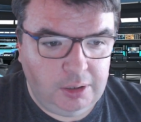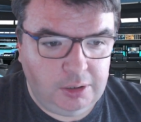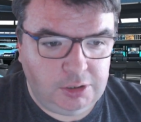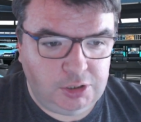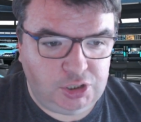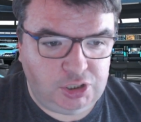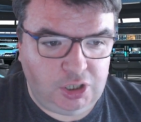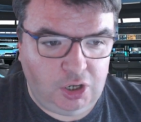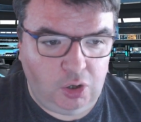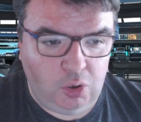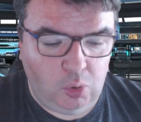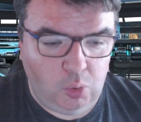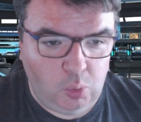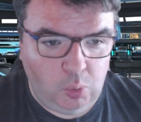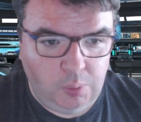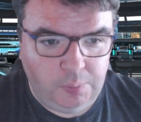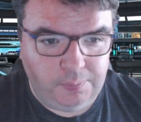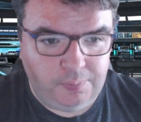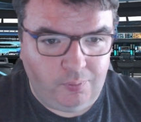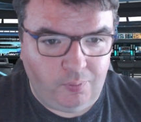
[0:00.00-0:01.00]

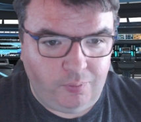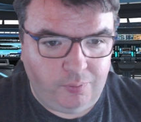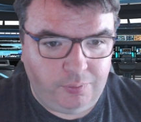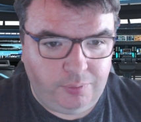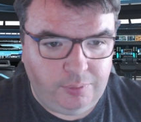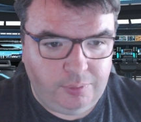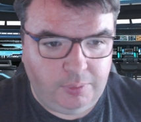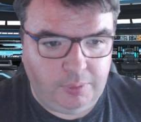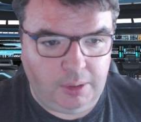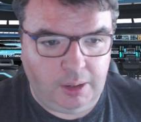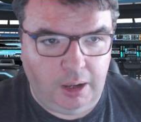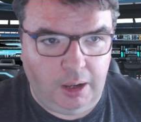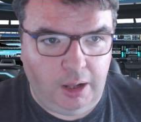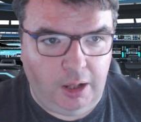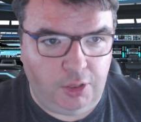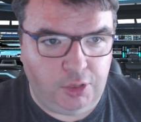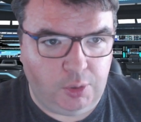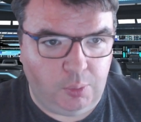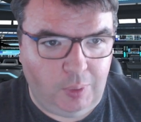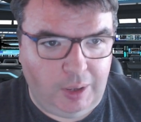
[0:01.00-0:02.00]
so
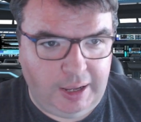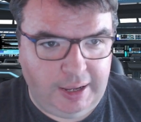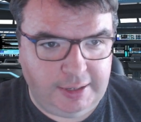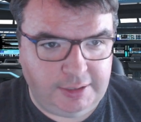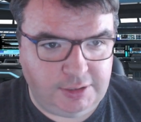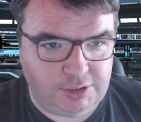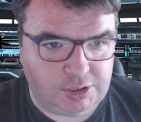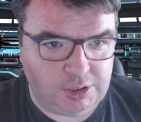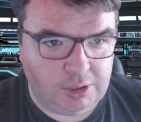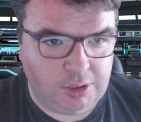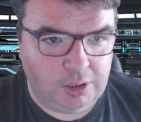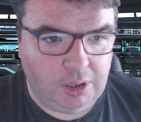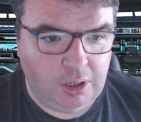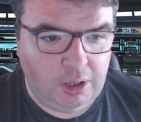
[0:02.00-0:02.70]
otherwise,